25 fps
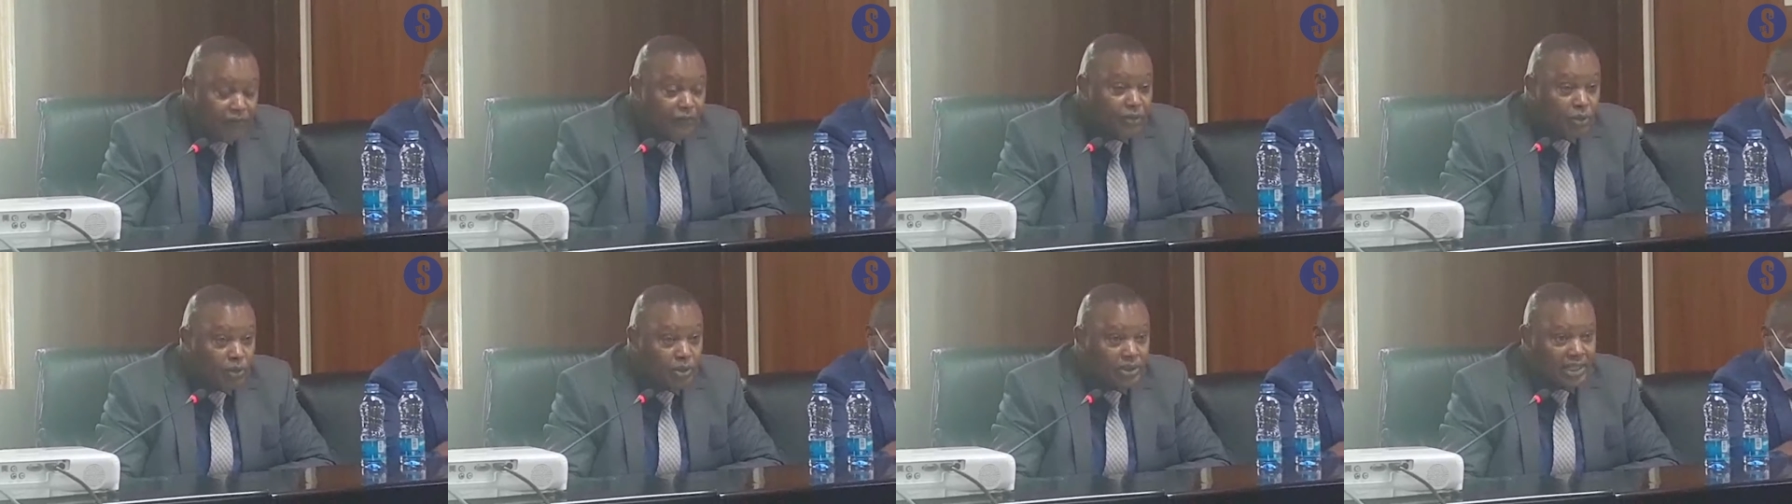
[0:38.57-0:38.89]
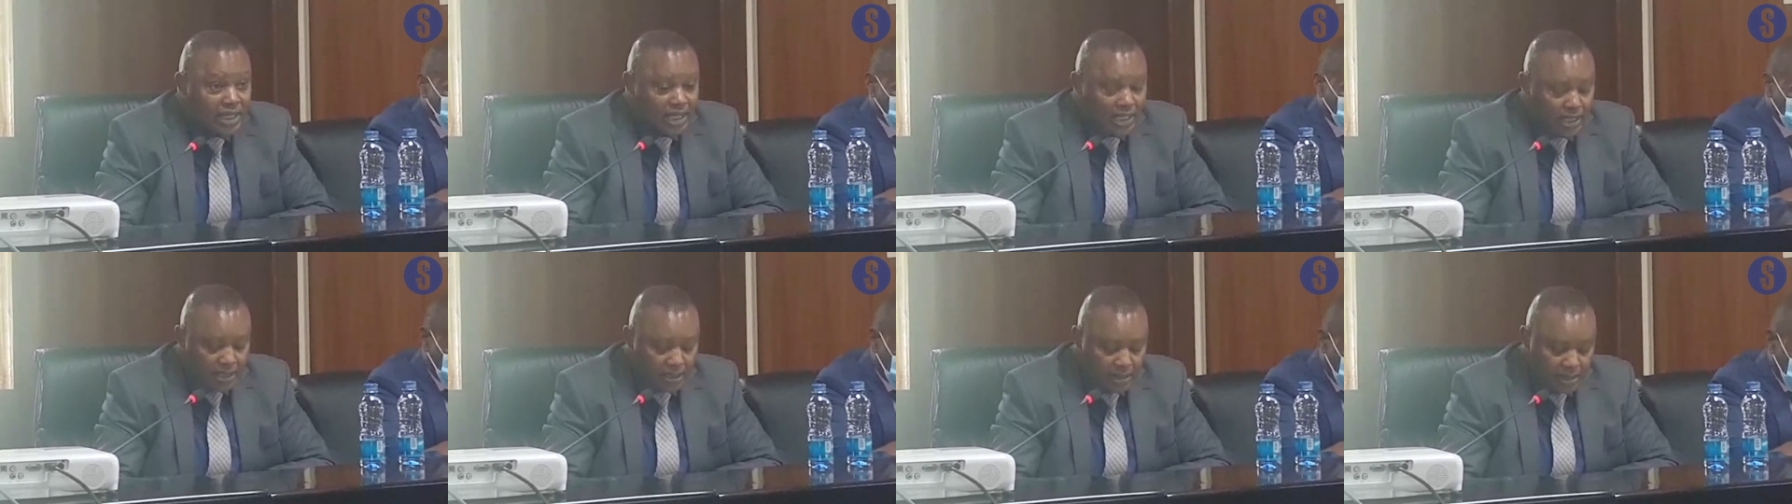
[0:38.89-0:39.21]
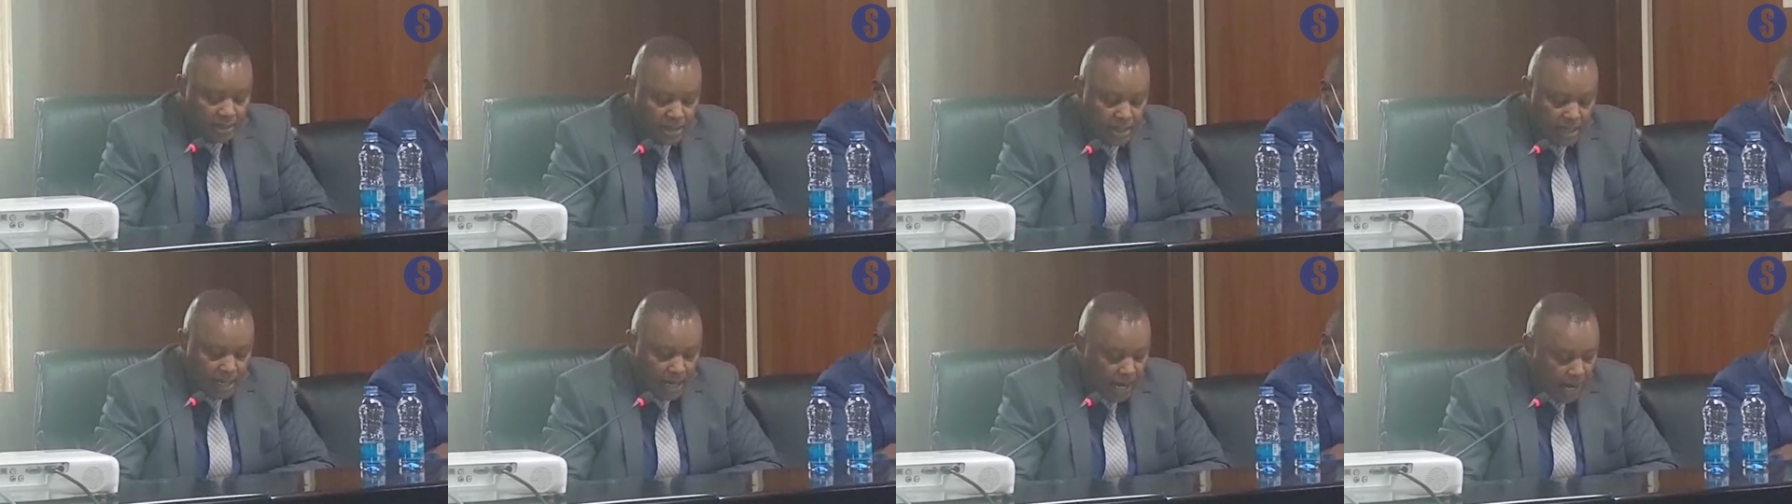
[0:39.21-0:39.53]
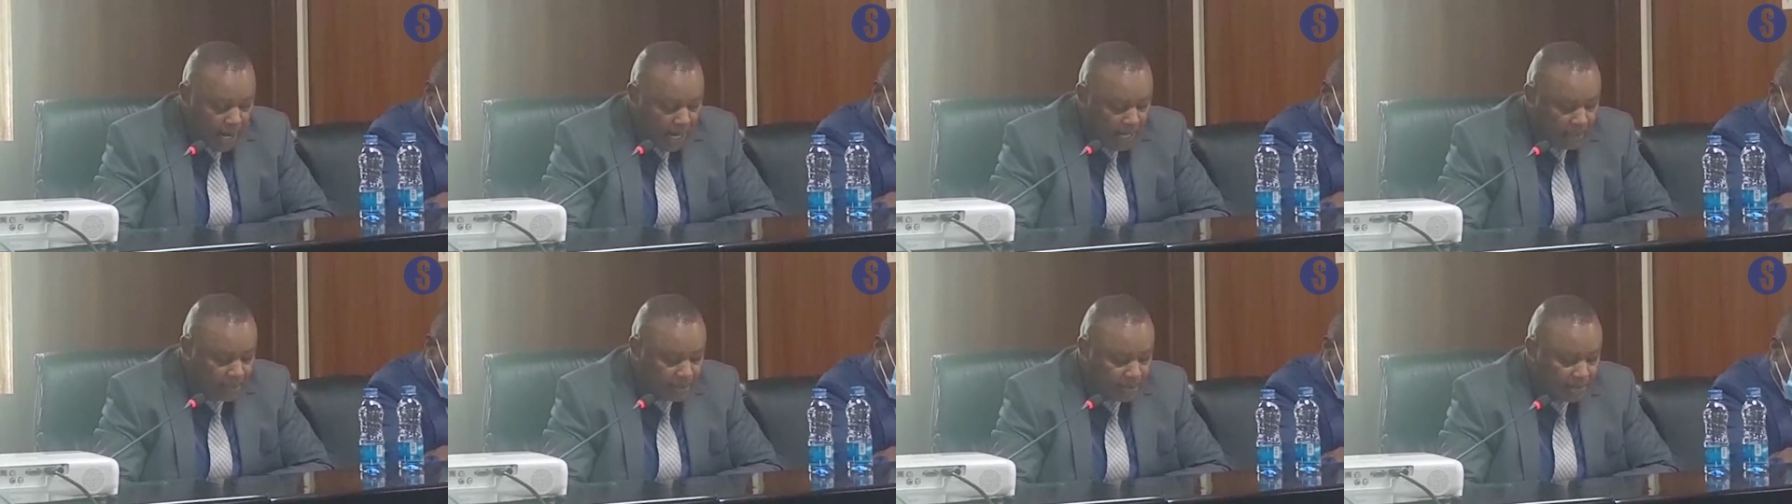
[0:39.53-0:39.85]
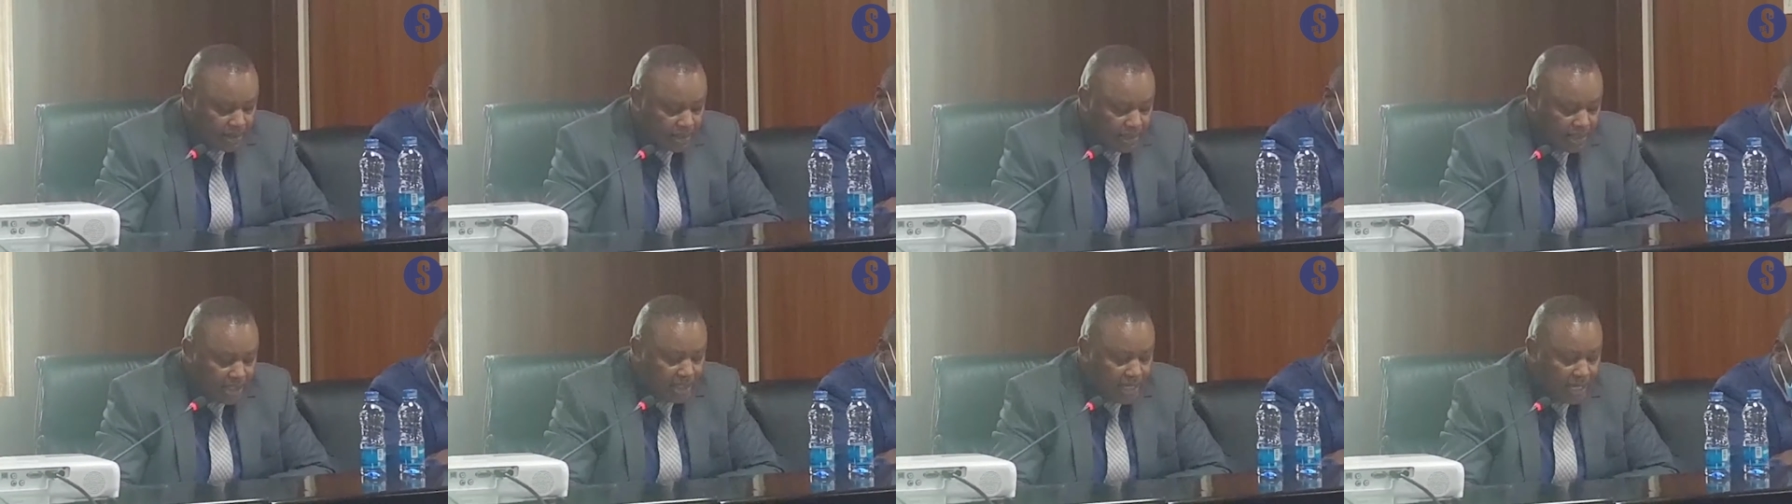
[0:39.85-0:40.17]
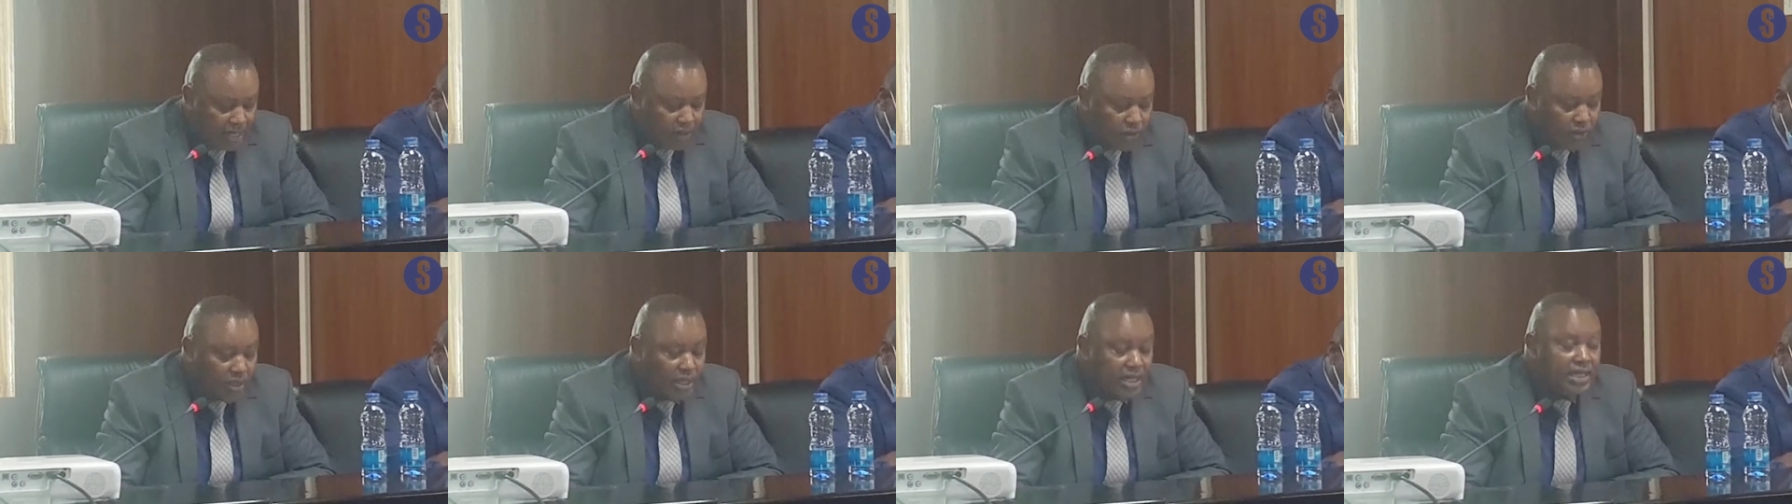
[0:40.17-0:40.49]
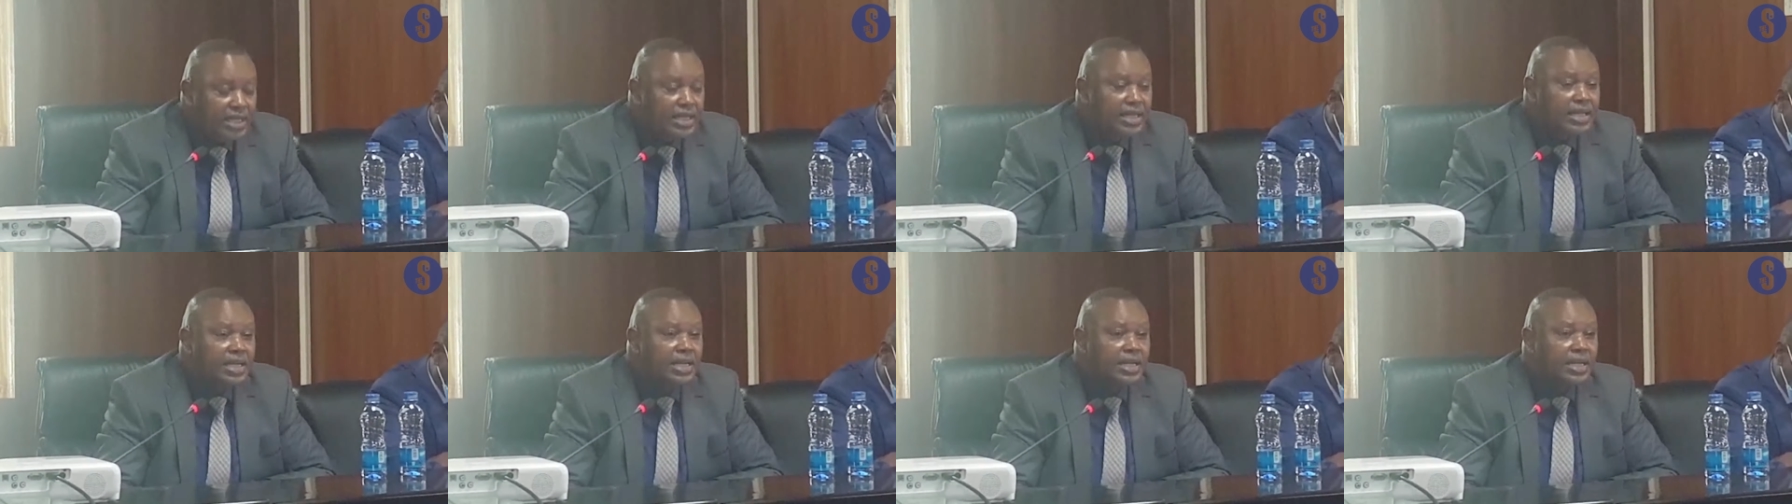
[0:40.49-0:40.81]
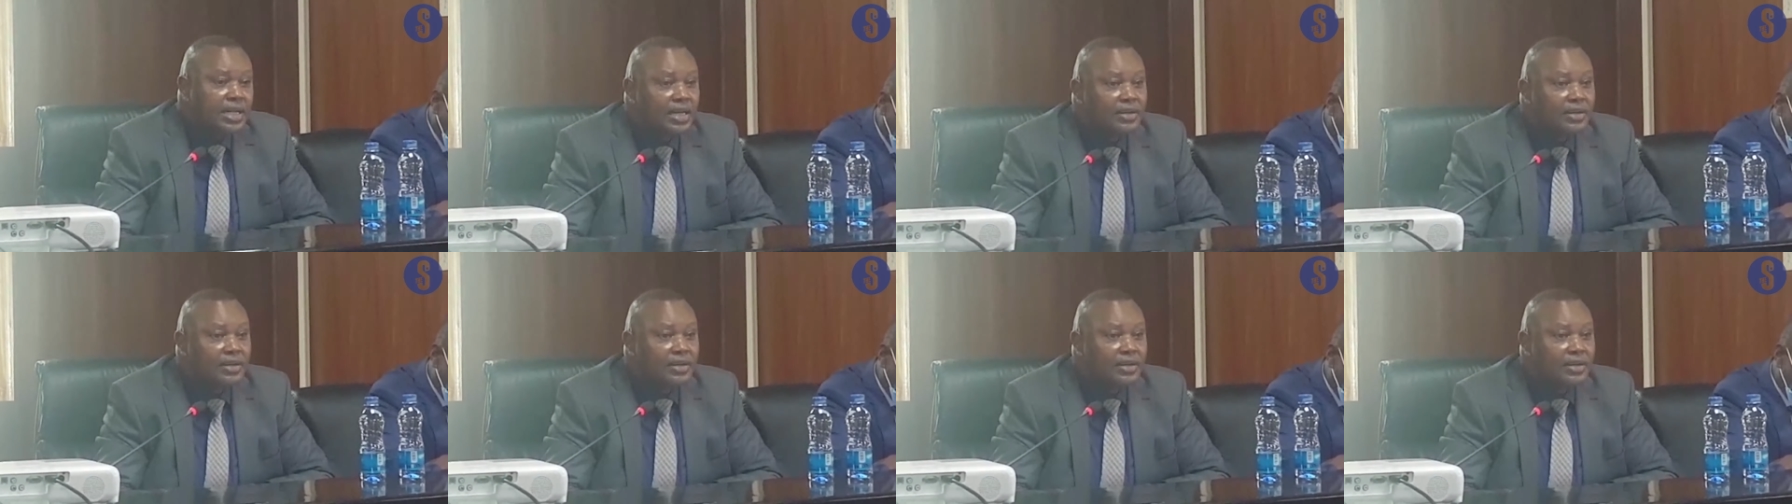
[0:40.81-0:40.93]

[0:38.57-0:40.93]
futile as they had already